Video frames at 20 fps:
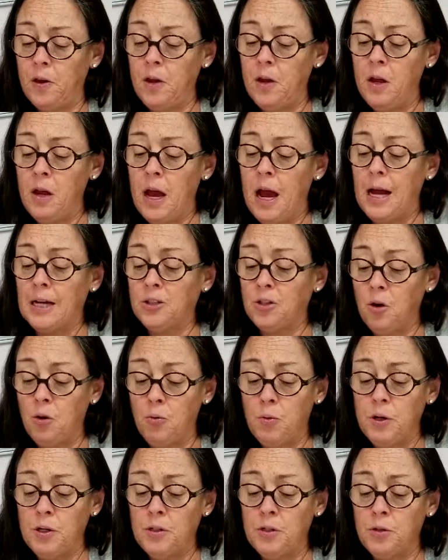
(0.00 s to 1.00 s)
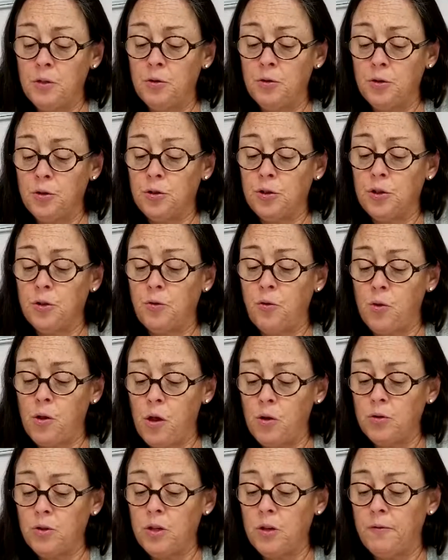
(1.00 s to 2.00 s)
As always, users should
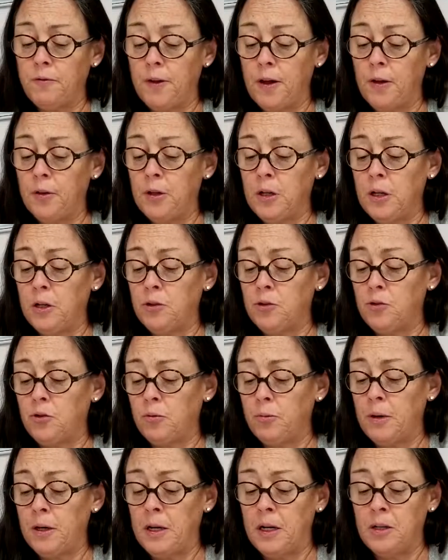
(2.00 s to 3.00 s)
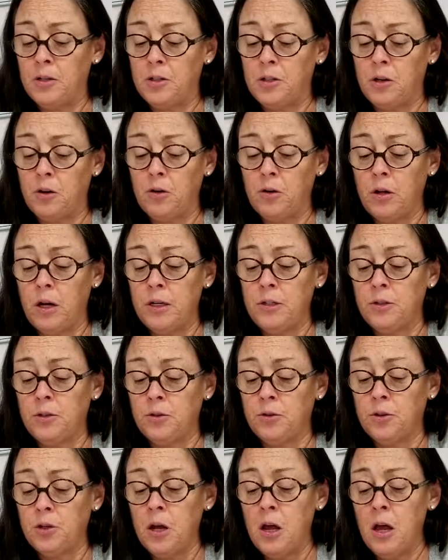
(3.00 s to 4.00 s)
closely follow the instrument and
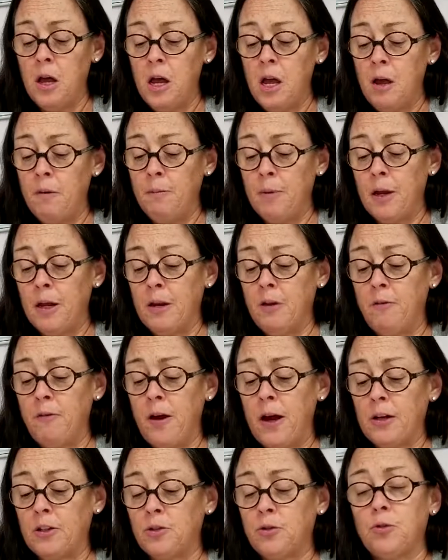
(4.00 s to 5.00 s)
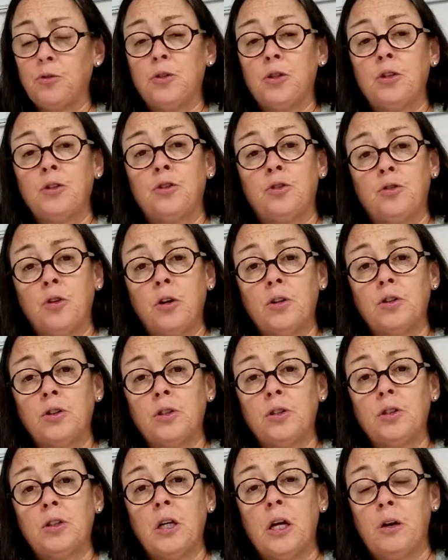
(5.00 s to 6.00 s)
sterilizer's manufacturer's
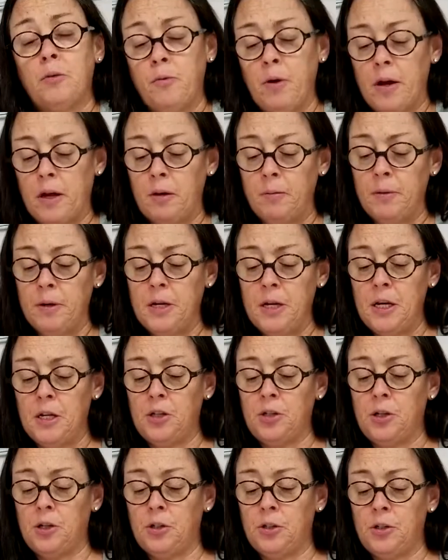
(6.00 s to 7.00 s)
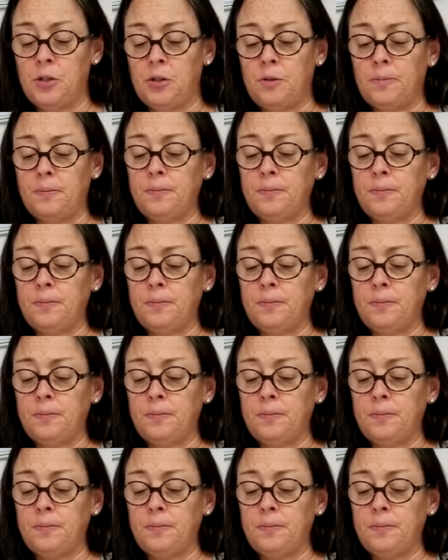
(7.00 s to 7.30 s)
instructions and recommendations.